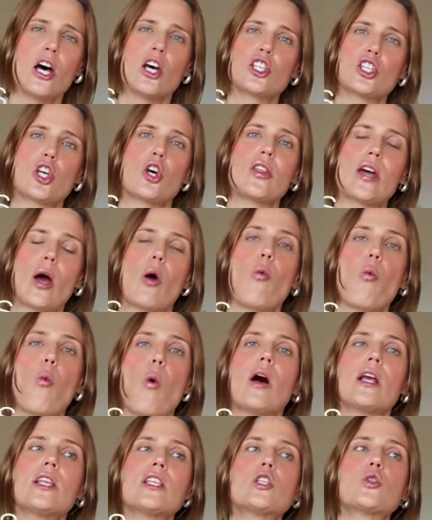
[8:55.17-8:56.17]
so that
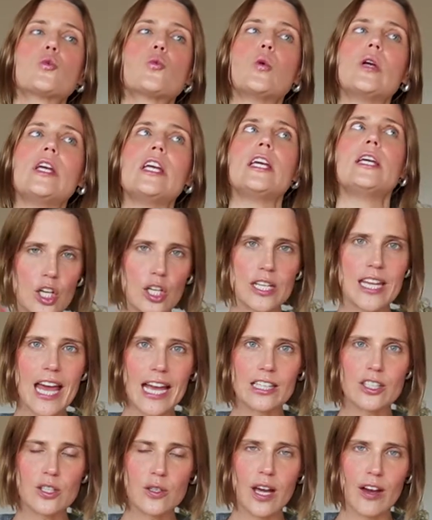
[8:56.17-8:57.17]
once we
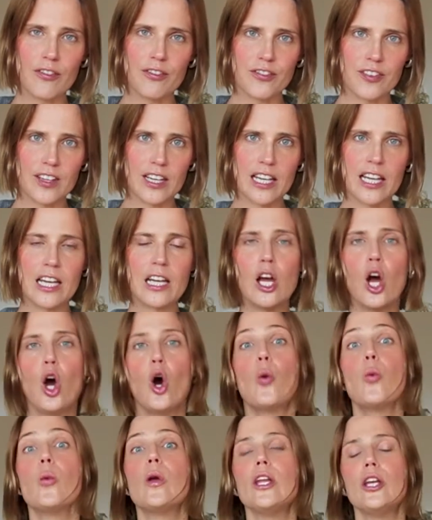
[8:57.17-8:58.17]
connect to that feeling,
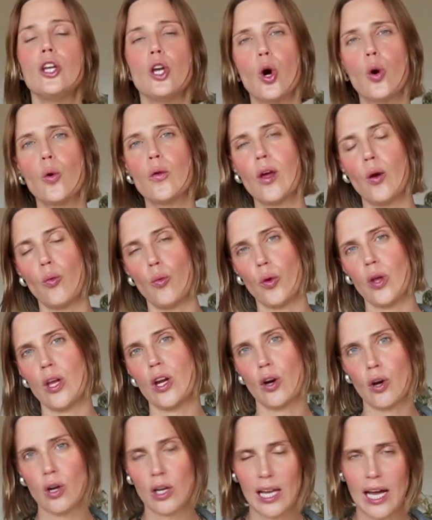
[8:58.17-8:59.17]
we know that we
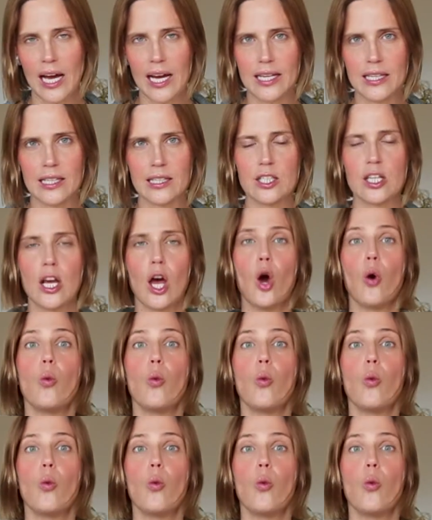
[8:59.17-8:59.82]
are aligned.